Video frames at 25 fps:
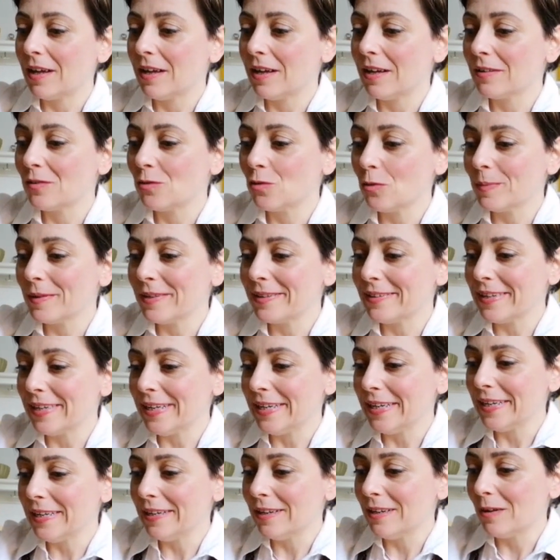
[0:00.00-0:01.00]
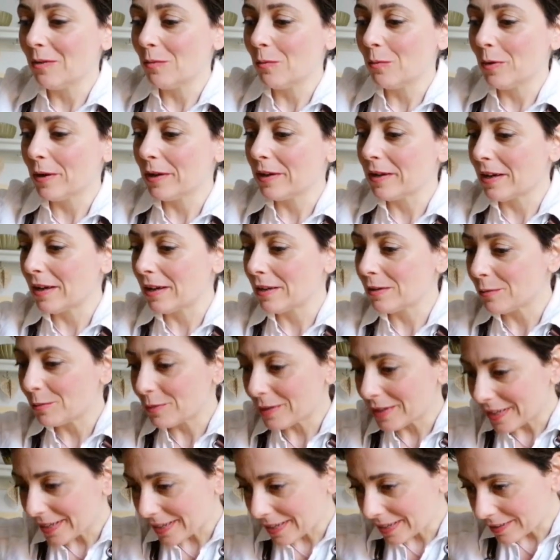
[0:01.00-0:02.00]
to obtain
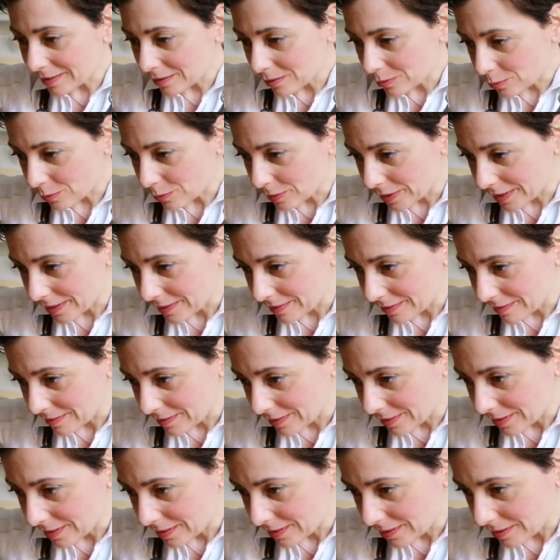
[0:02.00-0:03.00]
120